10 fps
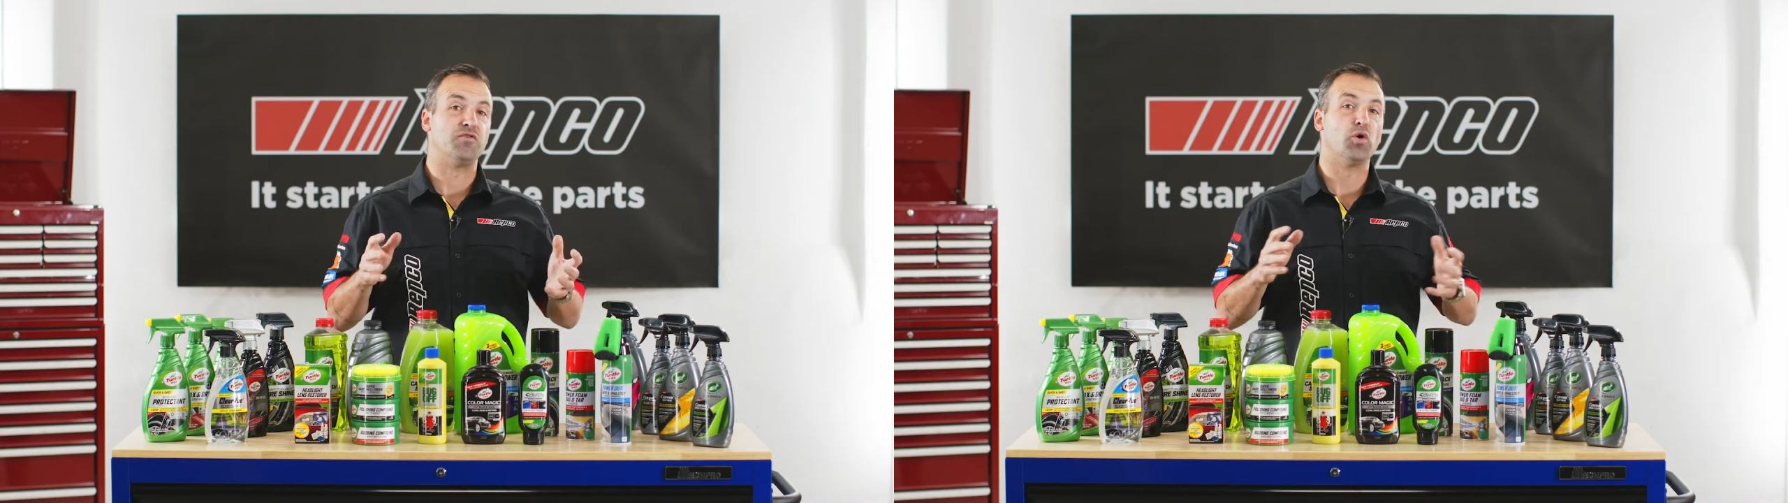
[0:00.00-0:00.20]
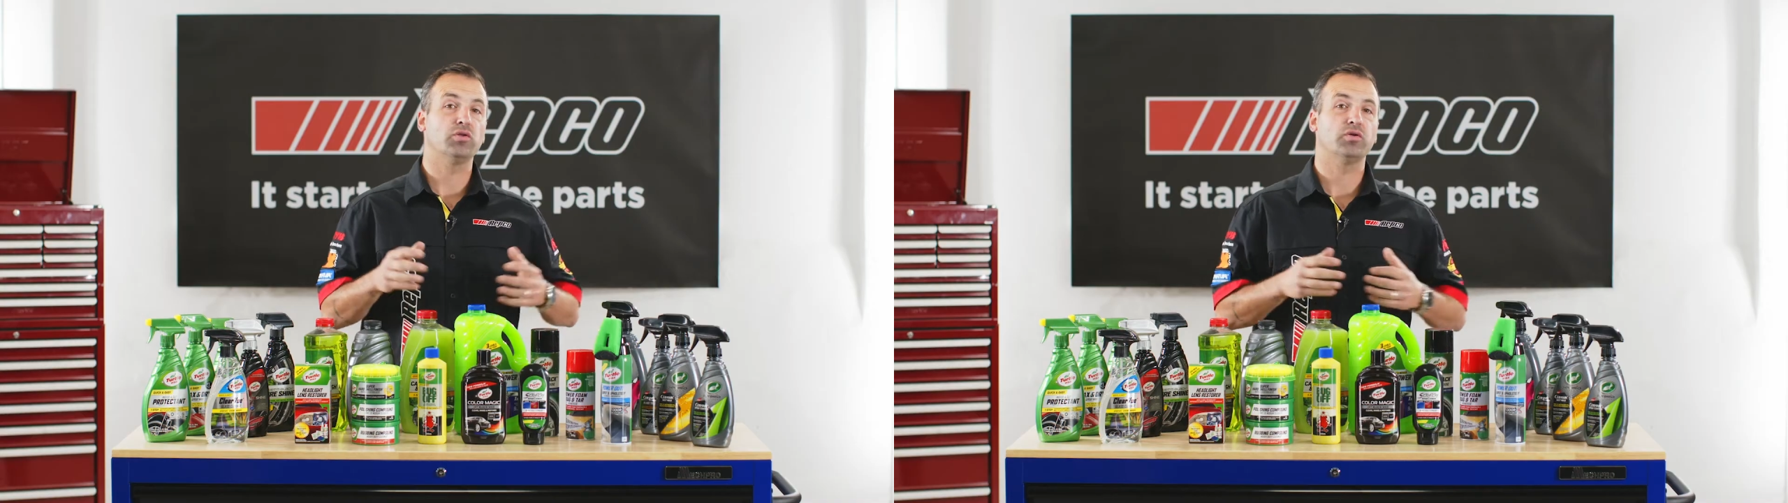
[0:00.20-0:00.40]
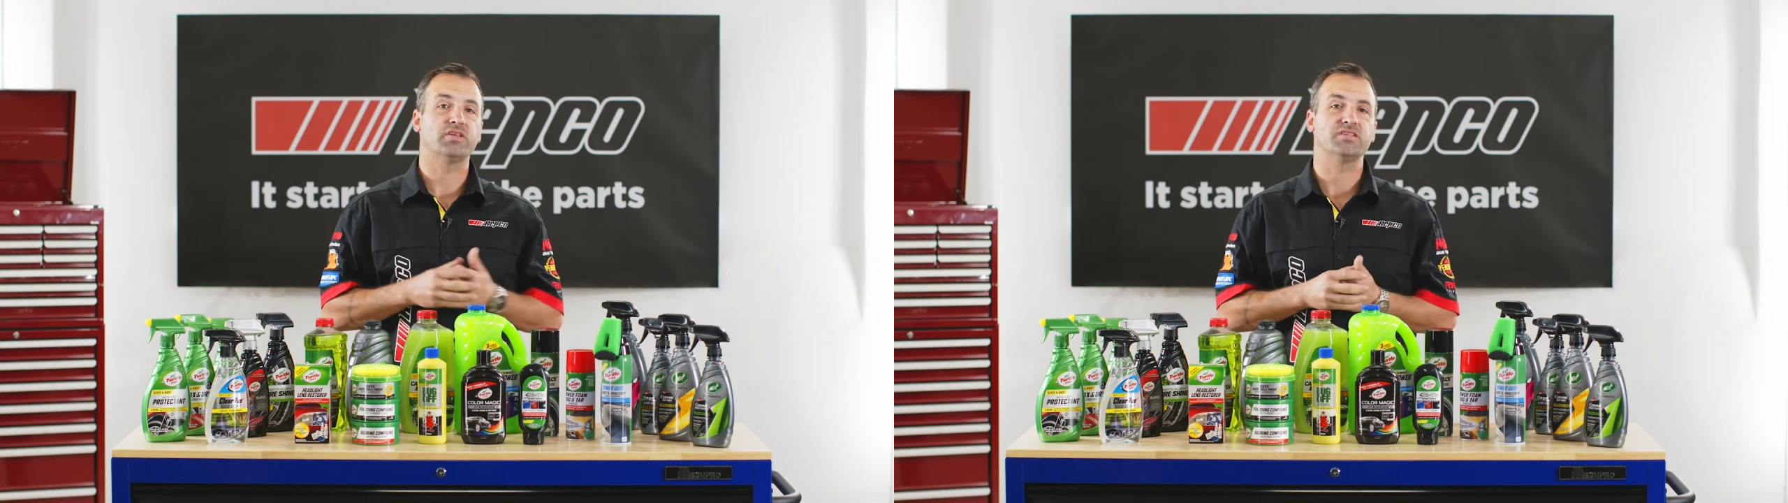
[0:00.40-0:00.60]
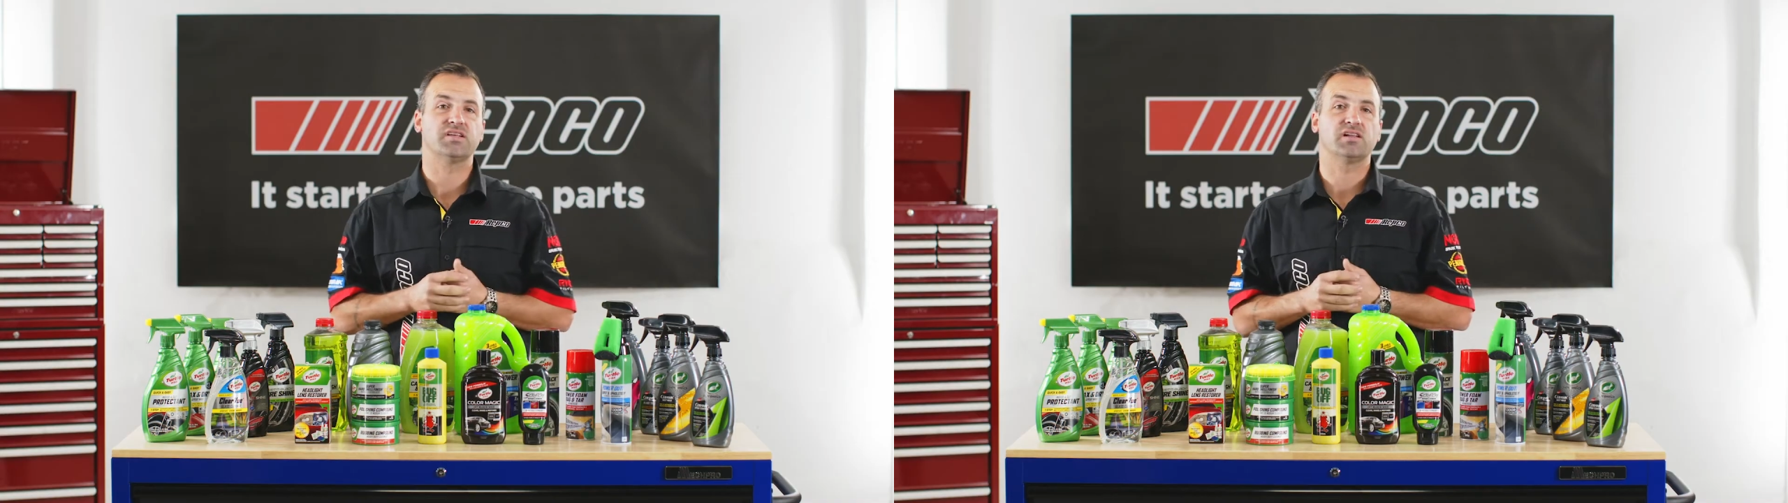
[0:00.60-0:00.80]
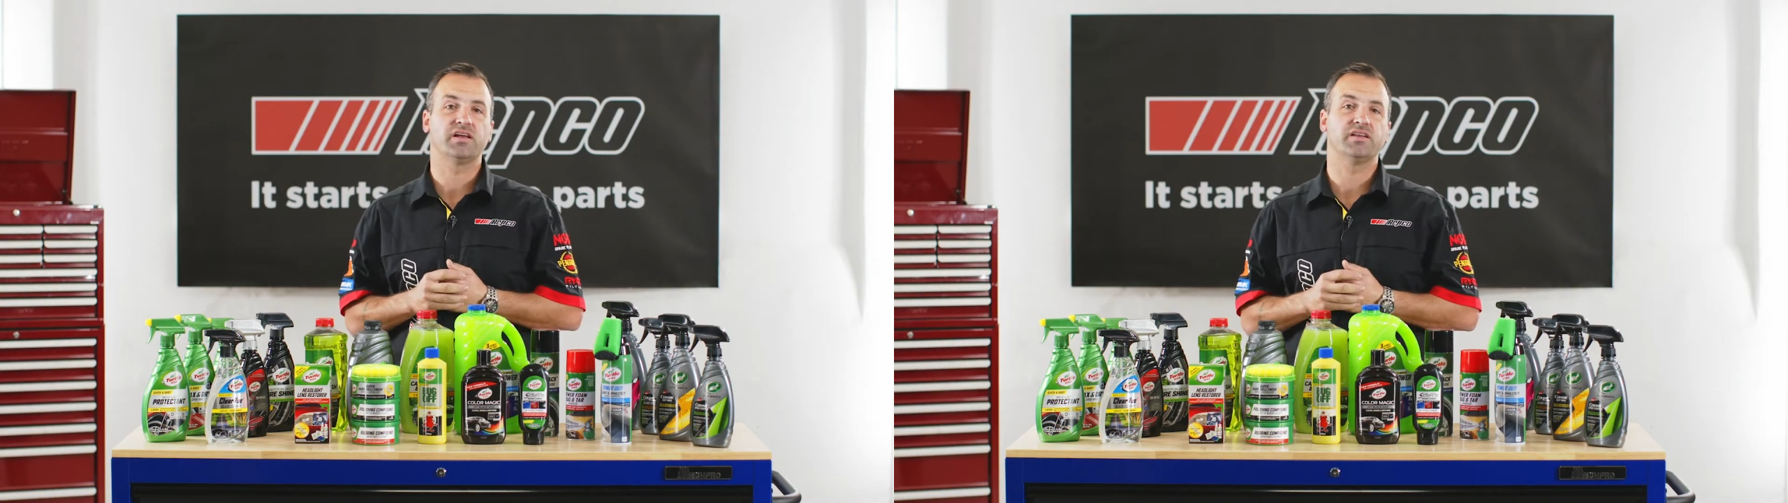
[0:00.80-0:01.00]
you're looking to
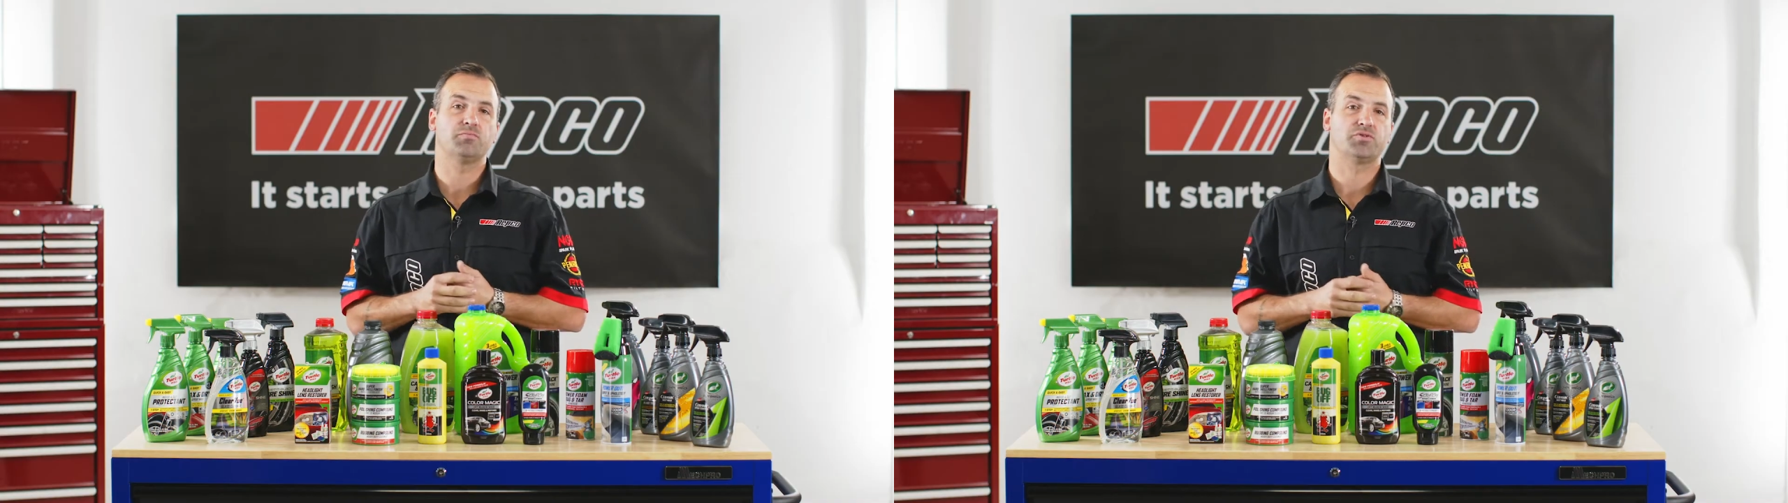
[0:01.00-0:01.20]
clean and